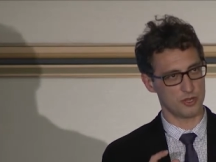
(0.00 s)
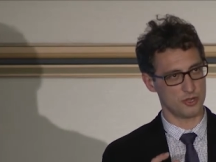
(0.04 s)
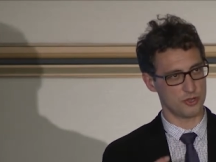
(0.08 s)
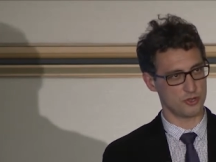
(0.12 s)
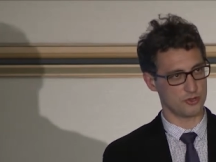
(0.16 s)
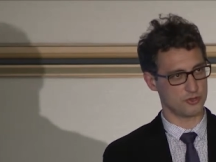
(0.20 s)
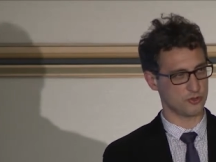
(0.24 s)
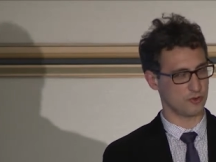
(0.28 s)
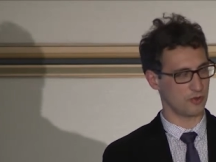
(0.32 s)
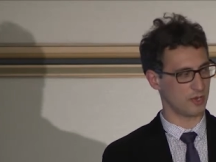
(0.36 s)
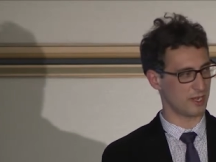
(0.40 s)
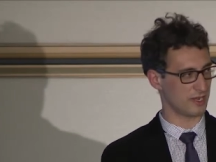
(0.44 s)

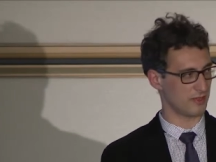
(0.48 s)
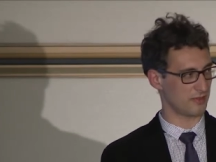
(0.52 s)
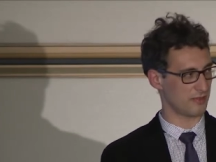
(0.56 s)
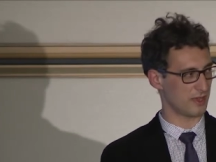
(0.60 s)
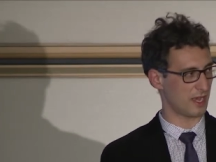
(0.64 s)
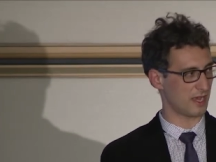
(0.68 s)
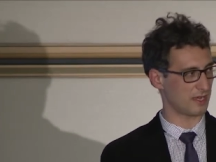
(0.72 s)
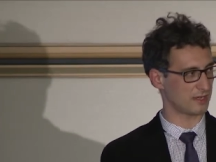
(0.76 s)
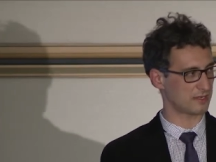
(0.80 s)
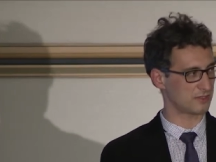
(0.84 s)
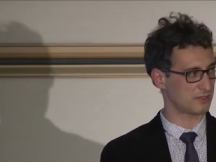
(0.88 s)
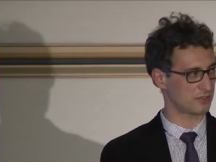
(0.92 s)
doing
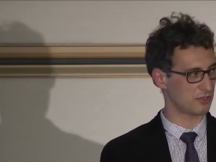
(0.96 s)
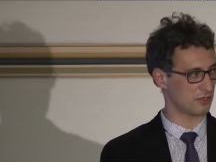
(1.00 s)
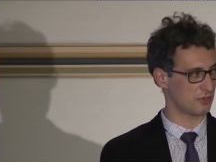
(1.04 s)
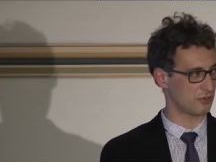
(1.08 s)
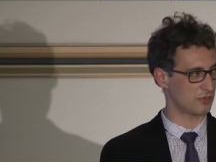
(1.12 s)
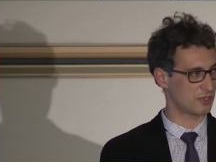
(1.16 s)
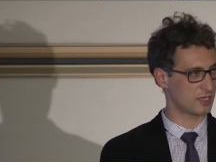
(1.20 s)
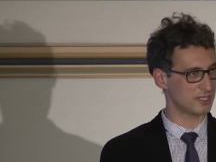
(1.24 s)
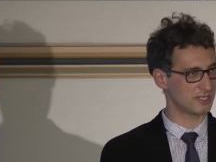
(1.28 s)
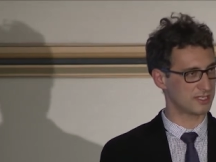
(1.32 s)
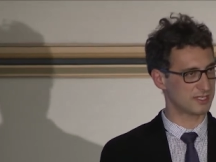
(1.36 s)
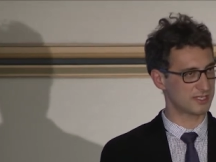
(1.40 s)
that. So you
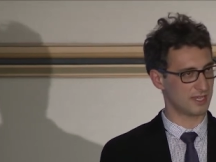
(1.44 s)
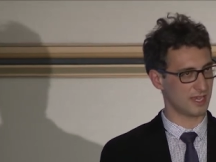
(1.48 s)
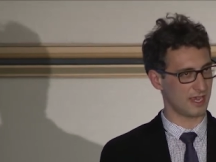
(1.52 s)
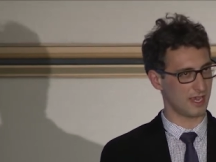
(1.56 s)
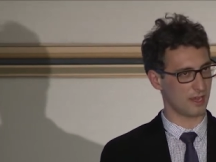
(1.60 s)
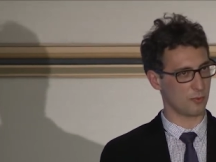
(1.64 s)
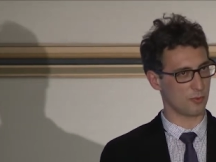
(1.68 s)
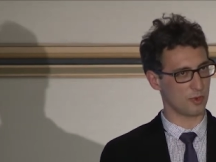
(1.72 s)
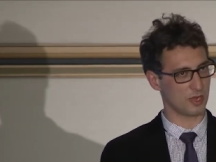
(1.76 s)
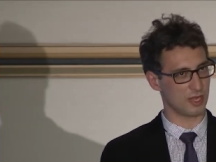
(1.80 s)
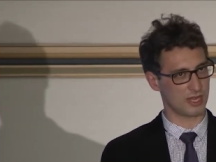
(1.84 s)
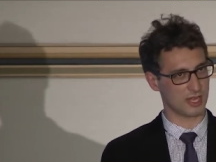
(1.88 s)
can say,
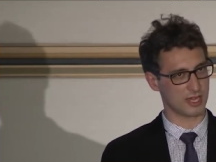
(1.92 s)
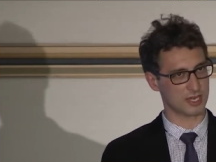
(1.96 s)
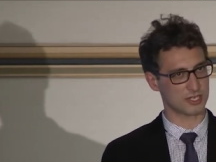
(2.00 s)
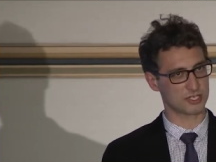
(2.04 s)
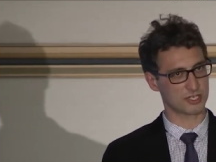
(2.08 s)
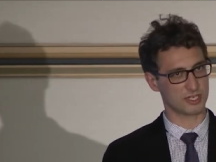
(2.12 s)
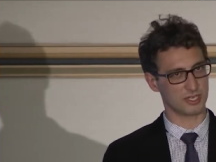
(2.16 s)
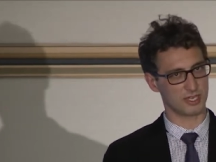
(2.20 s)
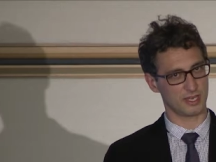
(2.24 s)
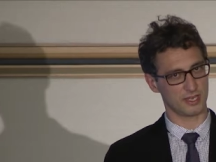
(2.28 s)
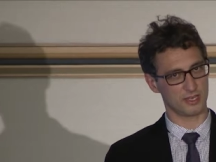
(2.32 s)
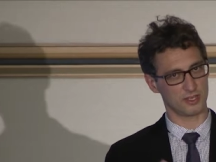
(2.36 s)
well,
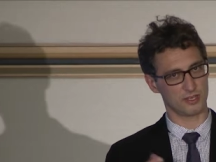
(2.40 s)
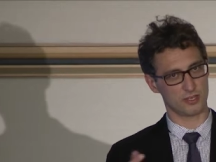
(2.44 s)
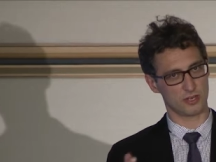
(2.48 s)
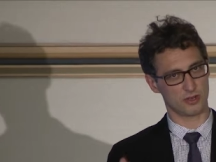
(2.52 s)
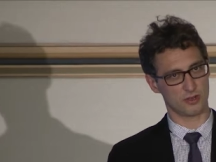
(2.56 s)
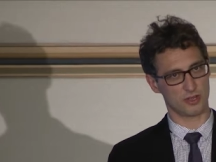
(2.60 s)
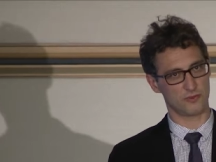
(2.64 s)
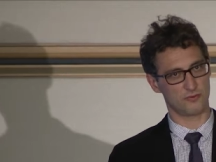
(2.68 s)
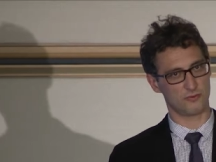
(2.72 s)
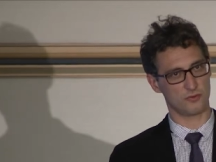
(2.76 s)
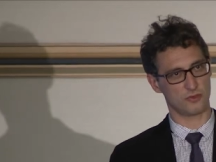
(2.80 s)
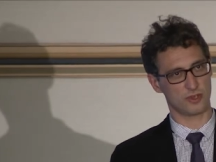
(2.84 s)
actually,
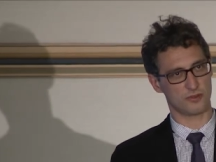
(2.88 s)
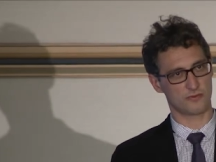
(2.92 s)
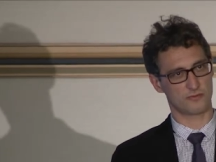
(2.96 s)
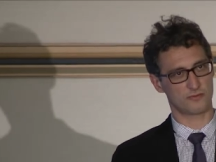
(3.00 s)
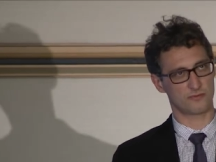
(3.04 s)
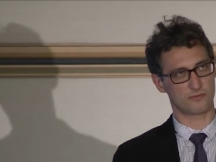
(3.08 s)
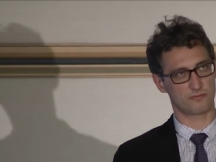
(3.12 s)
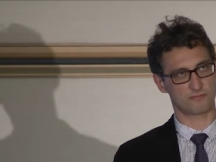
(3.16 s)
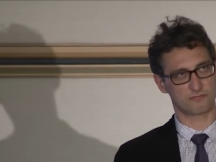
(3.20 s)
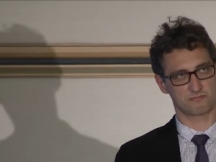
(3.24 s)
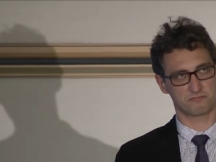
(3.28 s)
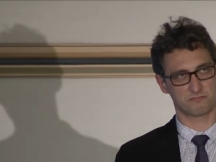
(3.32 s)

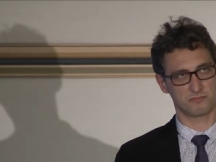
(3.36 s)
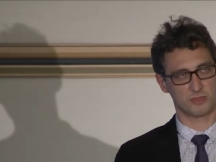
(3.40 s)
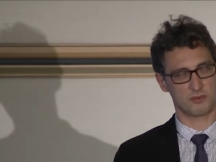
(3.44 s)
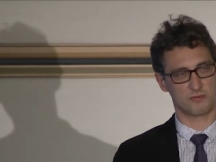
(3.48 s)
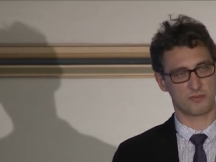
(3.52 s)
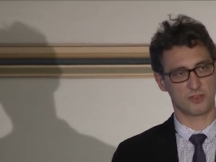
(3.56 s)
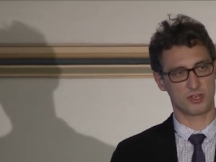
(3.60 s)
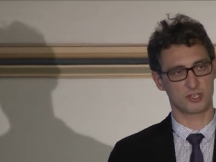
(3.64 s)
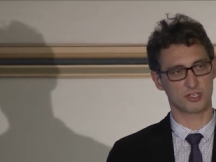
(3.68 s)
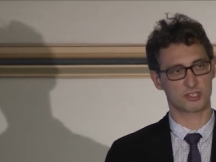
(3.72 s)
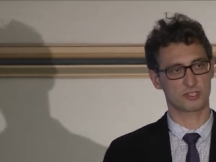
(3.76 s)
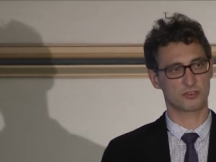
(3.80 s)
if
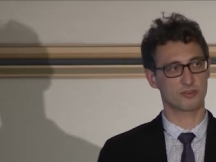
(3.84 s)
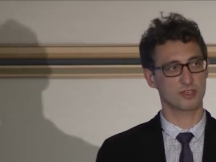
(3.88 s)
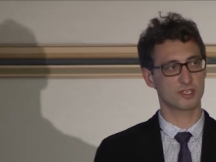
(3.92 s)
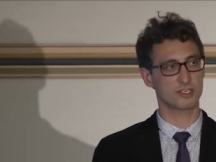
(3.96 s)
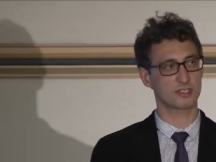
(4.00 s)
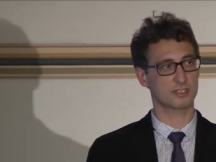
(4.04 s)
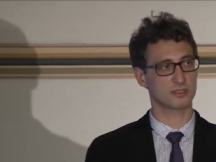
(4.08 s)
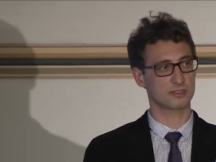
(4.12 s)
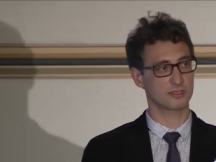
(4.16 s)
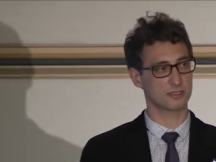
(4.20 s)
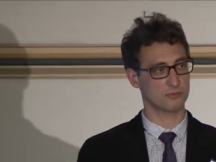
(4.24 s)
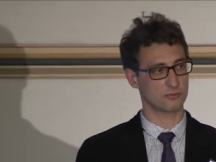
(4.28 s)
there's
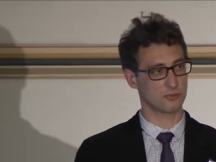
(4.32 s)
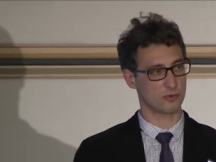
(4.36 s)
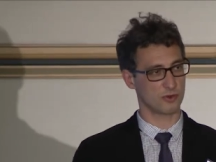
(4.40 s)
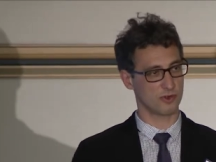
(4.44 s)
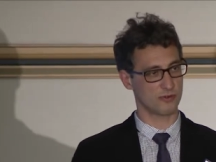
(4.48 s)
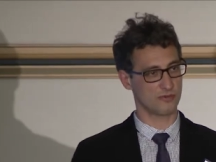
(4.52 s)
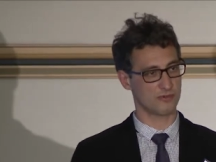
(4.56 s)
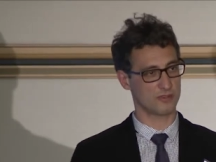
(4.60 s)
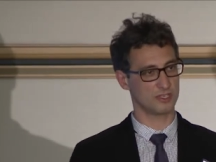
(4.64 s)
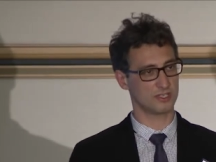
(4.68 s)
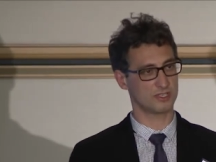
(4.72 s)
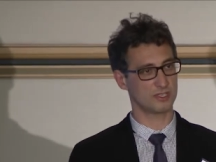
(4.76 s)
criticism or
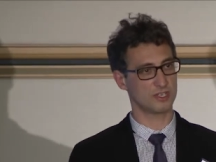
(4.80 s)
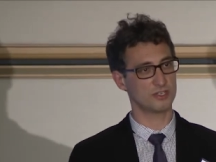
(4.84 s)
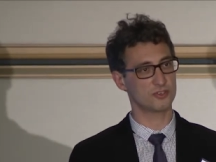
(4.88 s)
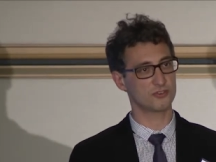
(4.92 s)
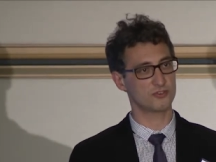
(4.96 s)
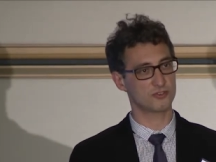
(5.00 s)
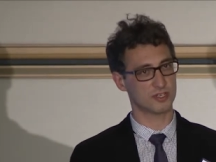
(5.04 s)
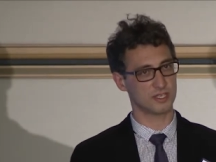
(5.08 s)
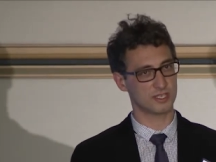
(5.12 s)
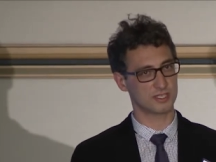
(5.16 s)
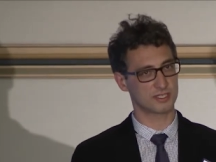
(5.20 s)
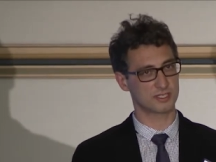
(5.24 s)
if there's
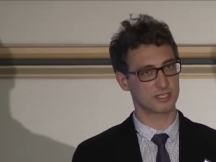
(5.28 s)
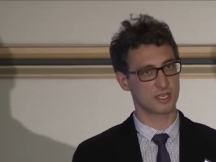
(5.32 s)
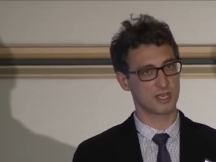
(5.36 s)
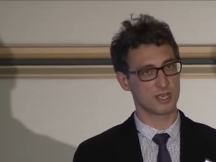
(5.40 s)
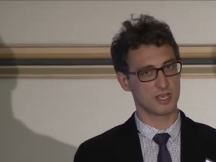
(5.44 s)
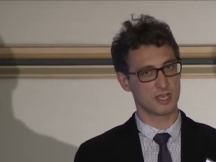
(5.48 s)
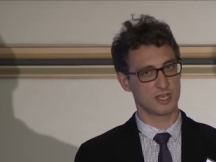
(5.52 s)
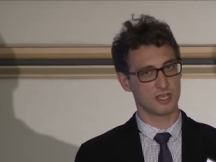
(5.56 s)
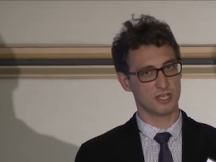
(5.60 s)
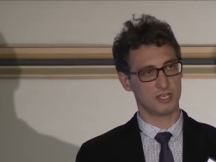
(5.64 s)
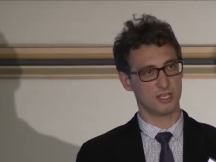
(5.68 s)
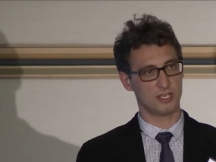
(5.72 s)
interest,
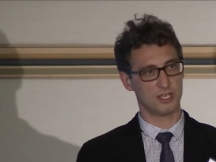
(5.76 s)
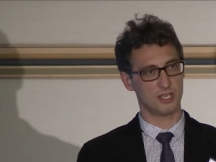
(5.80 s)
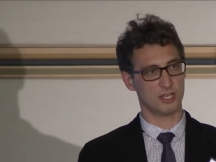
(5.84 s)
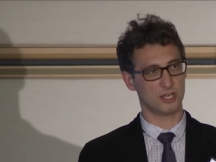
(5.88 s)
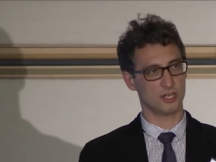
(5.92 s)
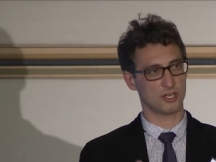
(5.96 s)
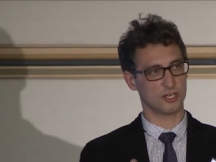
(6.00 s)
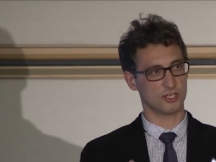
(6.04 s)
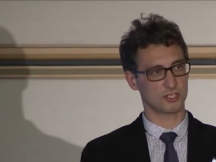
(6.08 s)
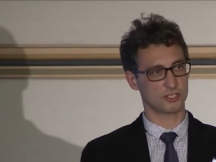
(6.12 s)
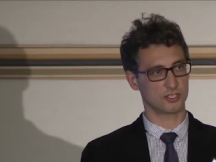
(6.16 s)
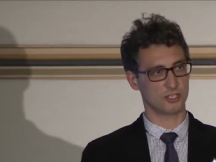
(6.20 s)

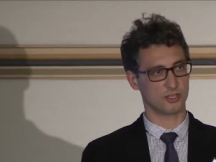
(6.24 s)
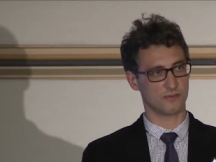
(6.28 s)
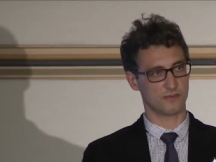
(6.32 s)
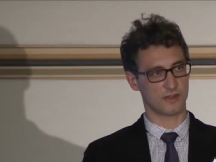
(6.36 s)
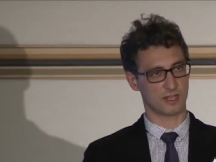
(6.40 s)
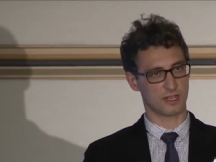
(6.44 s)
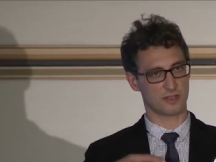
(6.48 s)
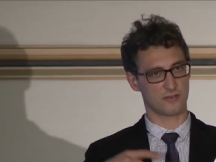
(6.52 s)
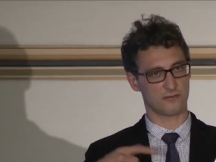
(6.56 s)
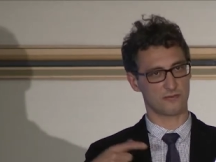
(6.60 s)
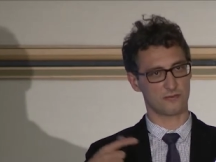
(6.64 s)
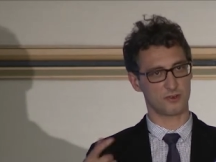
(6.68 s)
here is sort of
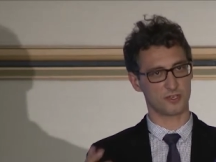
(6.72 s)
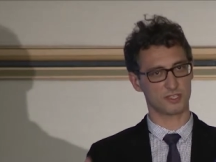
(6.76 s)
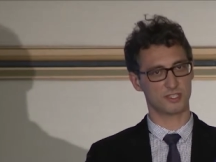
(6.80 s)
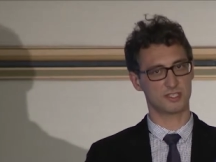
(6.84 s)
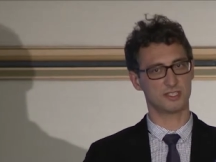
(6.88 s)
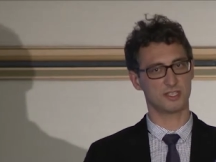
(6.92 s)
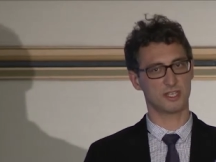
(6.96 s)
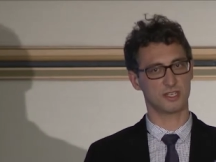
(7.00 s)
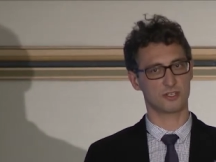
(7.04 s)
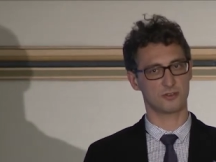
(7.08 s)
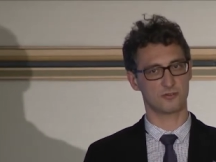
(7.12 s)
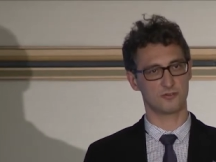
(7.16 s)
like a first
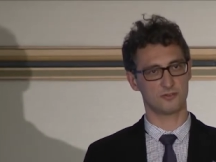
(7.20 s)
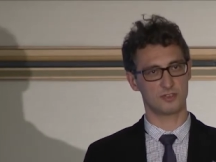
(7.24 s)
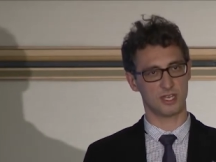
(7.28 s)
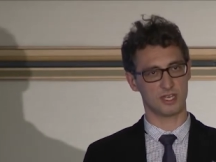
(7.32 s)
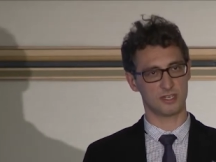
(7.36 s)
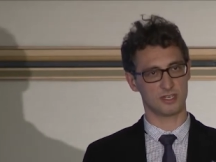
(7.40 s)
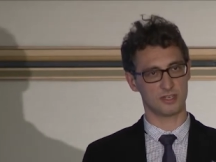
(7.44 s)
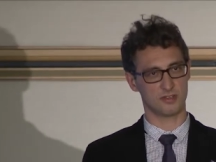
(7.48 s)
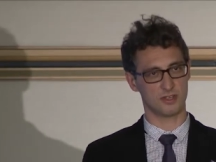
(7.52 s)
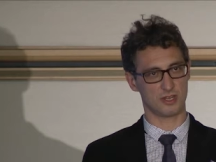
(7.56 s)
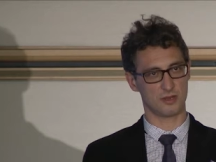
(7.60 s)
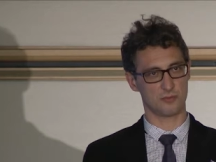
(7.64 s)
set of
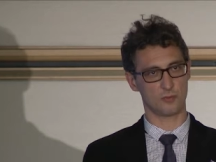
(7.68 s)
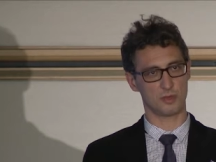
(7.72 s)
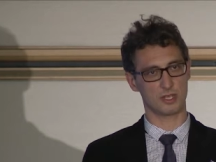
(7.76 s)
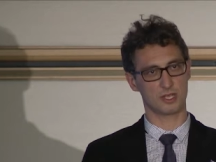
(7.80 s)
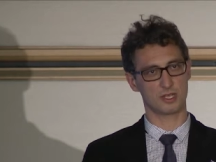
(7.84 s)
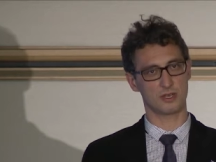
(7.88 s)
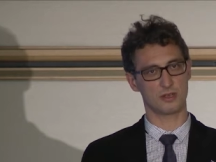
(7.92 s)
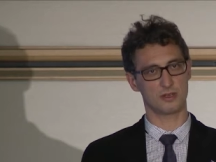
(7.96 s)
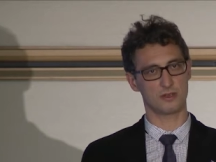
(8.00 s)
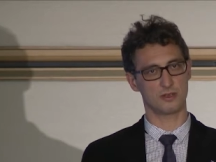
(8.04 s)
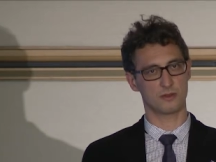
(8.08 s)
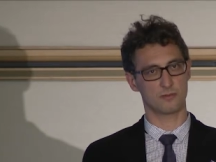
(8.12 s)
data that we
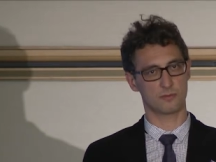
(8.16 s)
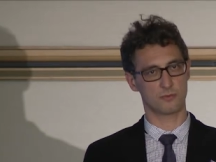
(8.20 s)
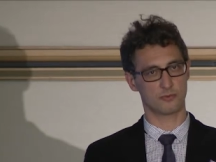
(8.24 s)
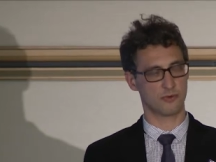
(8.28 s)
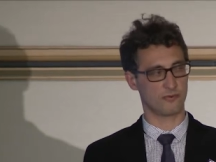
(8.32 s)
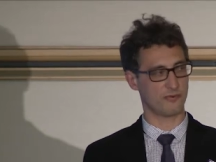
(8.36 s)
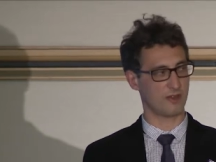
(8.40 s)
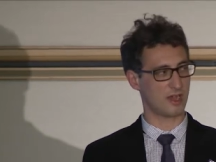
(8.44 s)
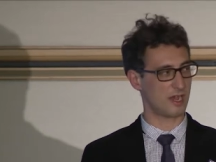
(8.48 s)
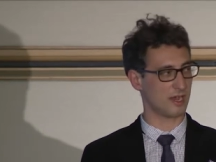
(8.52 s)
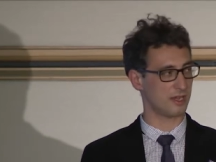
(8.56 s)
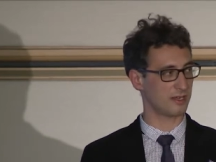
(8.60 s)
can
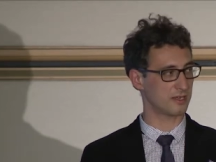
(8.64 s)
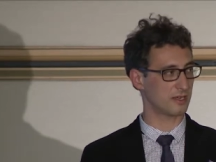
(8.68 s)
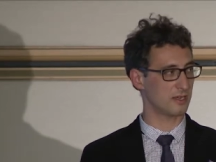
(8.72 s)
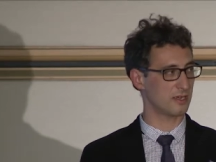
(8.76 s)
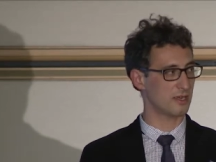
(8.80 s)
provide.